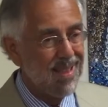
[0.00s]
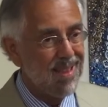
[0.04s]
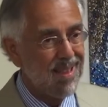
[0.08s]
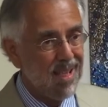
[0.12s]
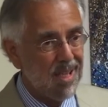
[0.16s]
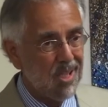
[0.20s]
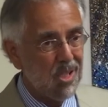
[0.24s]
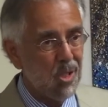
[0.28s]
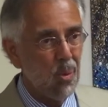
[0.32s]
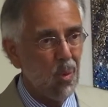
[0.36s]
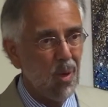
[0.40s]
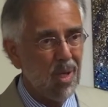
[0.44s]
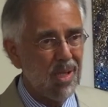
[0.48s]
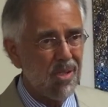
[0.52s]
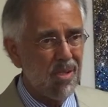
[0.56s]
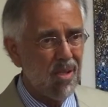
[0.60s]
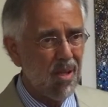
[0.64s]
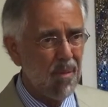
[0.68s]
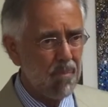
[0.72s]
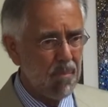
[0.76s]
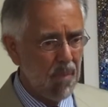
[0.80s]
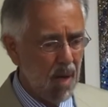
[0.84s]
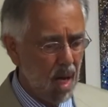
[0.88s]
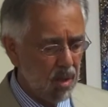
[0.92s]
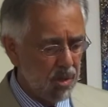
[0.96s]
This
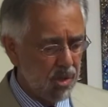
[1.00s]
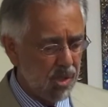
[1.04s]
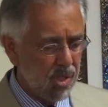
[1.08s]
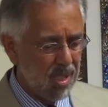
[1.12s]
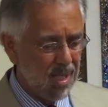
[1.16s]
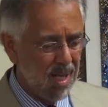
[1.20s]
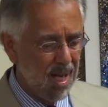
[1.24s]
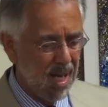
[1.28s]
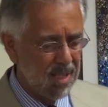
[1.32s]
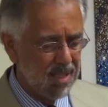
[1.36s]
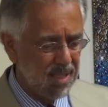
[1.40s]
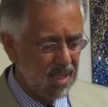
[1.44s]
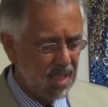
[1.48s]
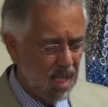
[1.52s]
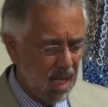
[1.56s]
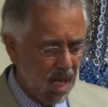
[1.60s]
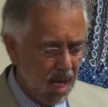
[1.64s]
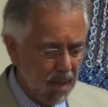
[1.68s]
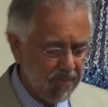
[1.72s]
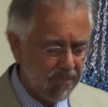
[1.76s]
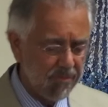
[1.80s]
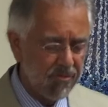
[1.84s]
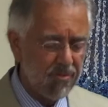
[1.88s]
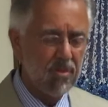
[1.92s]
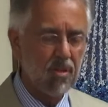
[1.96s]
was the most
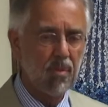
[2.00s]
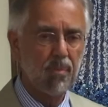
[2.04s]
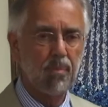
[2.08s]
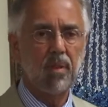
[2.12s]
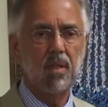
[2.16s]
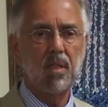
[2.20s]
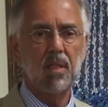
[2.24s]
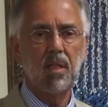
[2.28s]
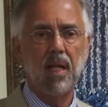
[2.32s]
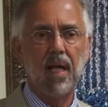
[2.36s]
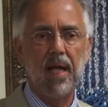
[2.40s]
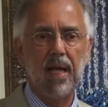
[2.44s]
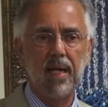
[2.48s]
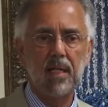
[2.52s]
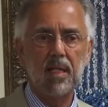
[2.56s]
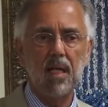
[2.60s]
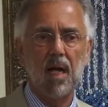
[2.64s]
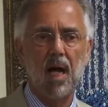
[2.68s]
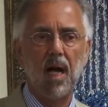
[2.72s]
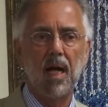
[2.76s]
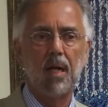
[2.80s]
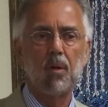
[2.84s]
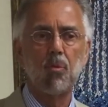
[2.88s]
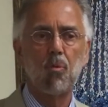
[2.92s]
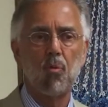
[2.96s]
uncomfortable
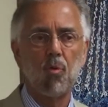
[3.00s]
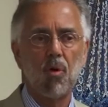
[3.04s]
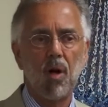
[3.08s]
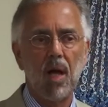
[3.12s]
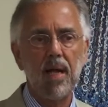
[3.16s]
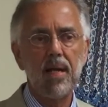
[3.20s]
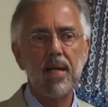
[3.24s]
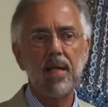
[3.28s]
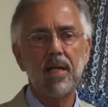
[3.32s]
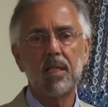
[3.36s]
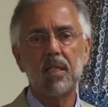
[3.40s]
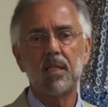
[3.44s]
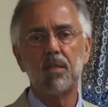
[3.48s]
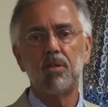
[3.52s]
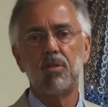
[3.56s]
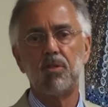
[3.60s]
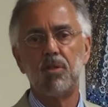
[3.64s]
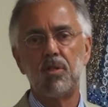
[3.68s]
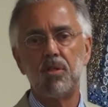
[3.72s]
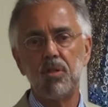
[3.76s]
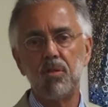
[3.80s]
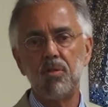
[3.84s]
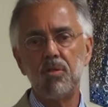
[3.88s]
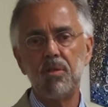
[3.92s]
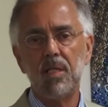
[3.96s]
and ironic
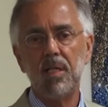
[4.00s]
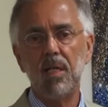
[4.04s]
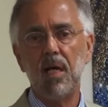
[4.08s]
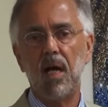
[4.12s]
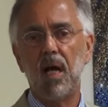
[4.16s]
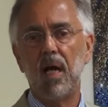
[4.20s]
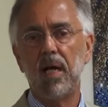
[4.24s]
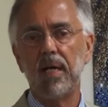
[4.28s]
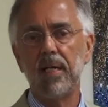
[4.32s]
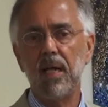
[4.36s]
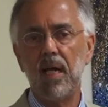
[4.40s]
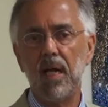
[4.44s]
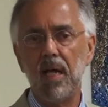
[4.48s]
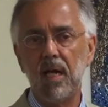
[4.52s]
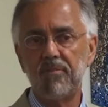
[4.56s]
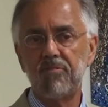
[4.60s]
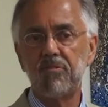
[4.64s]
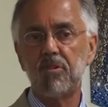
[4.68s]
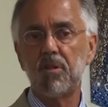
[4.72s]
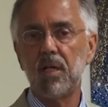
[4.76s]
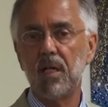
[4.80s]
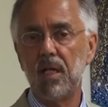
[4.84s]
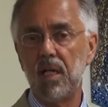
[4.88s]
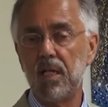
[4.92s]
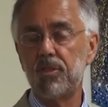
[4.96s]
duty I
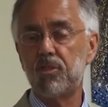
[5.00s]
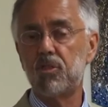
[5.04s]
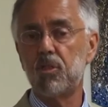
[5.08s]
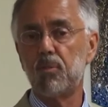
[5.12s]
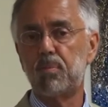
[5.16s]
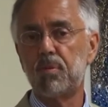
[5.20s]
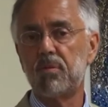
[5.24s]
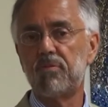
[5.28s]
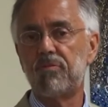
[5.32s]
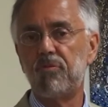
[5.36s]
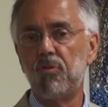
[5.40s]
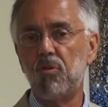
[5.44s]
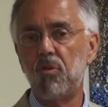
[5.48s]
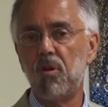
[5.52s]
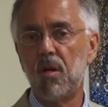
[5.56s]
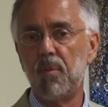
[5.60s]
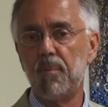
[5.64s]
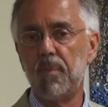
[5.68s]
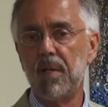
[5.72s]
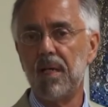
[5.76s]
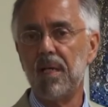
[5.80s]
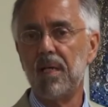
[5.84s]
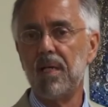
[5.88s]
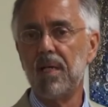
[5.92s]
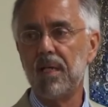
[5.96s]
ever had to
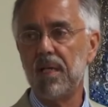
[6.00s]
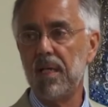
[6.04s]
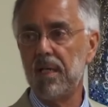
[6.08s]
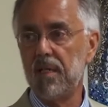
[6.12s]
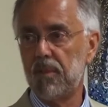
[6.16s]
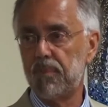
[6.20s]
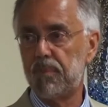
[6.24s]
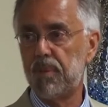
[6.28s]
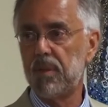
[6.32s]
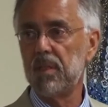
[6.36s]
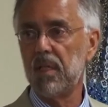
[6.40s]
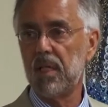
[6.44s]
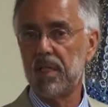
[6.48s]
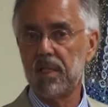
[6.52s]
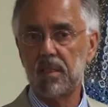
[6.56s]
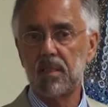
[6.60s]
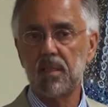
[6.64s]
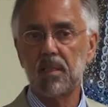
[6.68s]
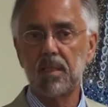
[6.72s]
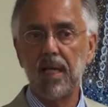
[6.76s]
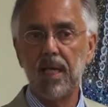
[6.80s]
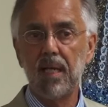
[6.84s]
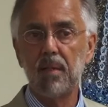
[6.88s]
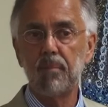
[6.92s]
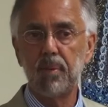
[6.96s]
perform in a
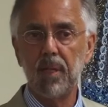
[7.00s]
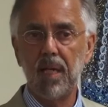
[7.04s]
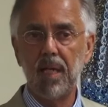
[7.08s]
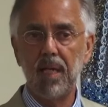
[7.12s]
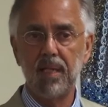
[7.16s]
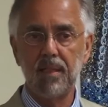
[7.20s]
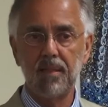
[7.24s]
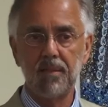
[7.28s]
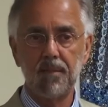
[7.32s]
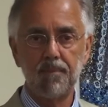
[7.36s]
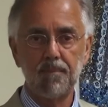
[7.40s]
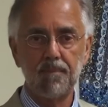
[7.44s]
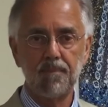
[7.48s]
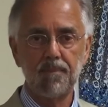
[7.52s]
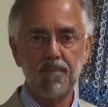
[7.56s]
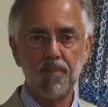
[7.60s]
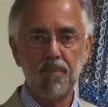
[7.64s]
political campaign.